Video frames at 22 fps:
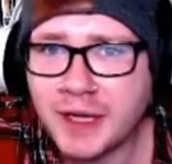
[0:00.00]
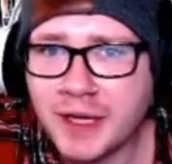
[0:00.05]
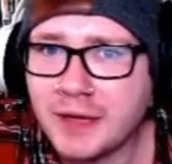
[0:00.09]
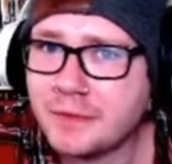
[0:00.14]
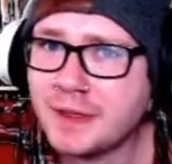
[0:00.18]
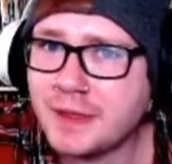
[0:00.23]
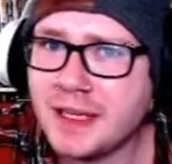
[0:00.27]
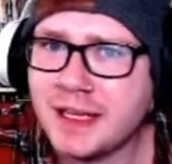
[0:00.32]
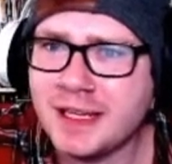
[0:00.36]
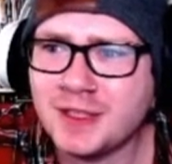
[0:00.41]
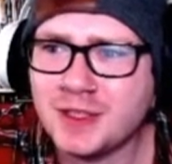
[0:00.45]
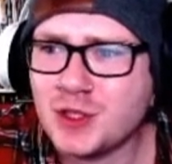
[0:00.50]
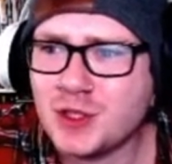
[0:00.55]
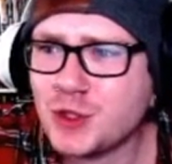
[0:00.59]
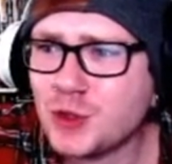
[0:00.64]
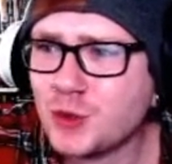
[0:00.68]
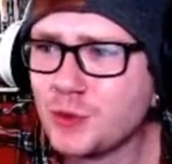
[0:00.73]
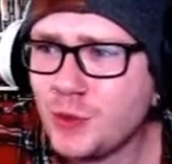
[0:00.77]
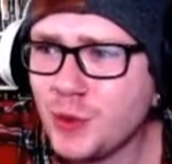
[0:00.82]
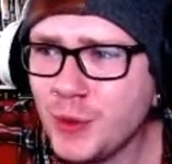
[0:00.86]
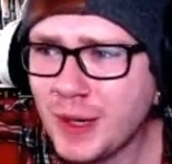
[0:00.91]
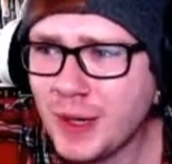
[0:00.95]
if it is
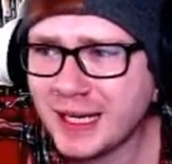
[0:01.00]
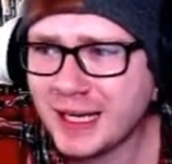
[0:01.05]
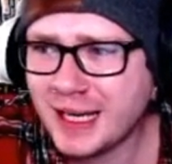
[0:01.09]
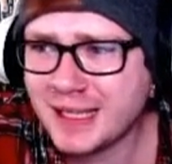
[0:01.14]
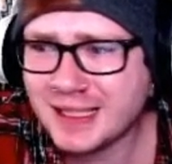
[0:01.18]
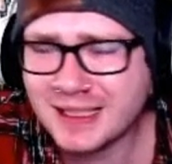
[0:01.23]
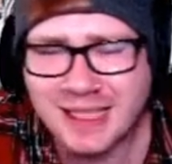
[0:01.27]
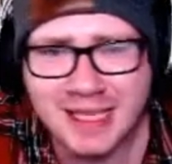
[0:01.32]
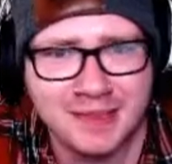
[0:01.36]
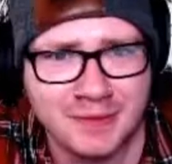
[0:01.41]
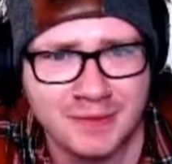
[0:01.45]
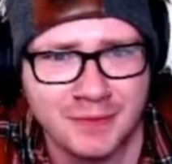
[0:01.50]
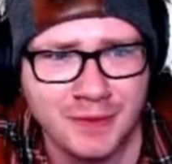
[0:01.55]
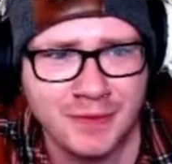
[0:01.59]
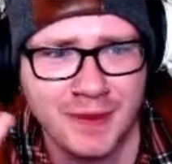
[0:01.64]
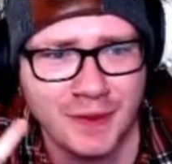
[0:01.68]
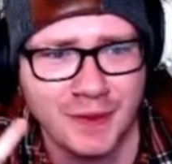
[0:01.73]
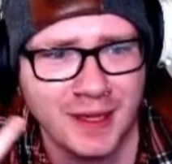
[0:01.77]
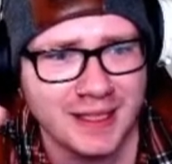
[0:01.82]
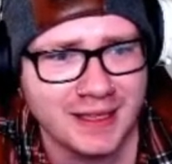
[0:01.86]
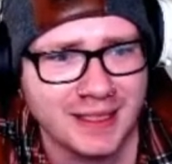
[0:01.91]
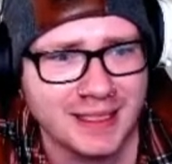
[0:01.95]
true, I can't. I
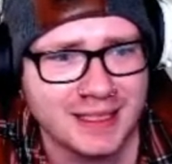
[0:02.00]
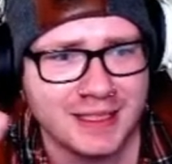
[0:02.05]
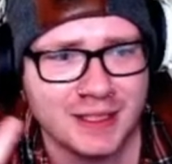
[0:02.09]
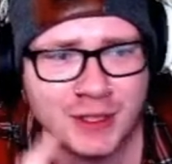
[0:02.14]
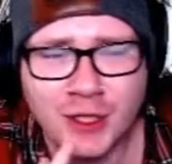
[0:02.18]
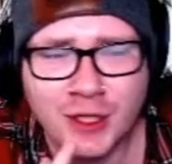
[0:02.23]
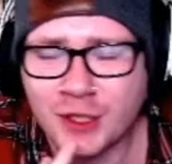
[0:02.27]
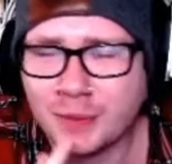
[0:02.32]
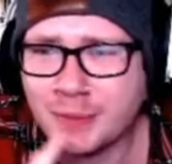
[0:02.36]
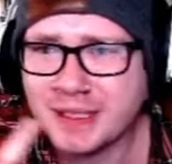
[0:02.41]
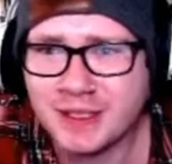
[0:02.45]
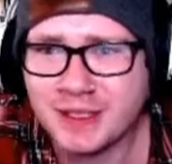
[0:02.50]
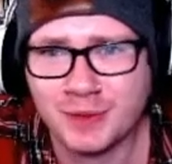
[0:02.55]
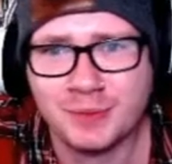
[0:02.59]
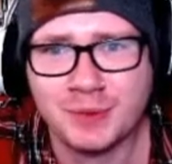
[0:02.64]
feel like this has got to be some